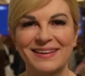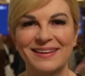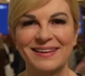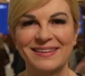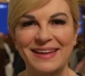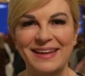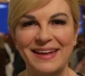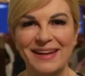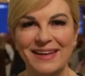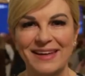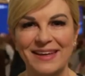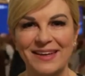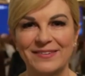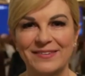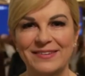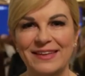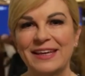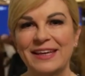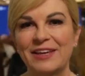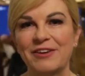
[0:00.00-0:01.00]
Thank you.
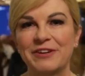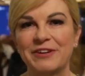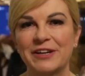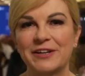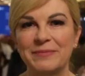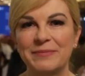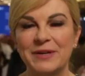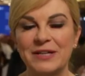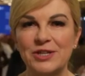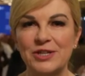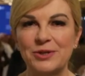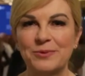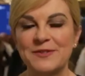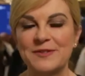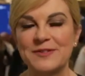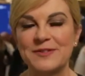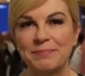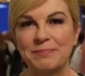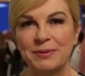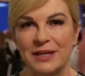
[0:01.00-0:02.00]
Thank you very much. It
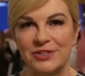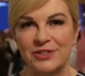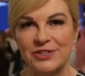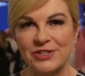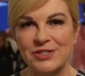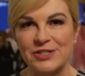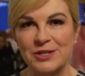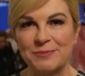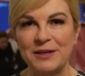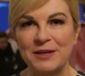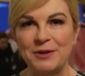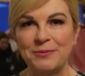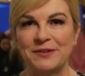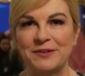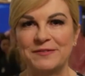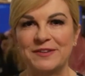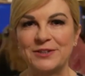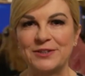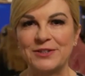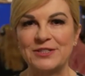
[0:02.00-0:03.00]
was a pleasure to be
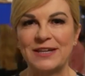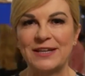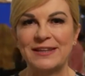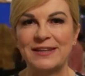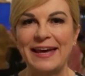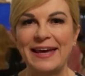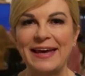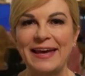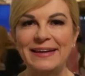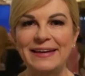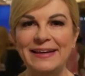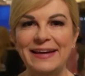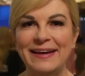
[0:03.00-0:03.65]
with you today.